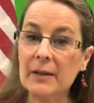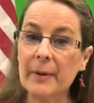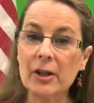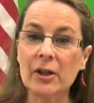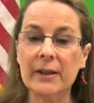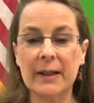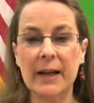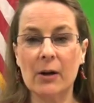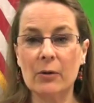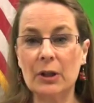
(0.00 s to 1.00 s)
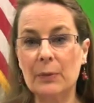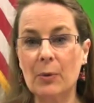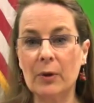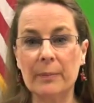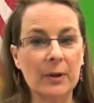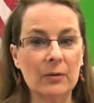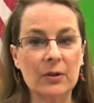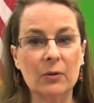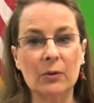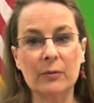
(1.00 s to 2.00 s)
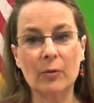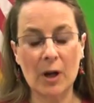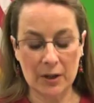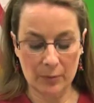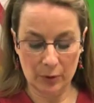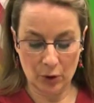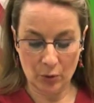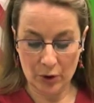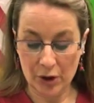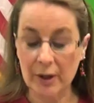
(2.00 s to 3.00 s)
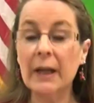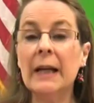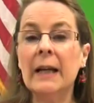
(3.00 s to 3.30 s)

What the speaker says: specialist at Elkins Point Middle School in Roswell, Georgia.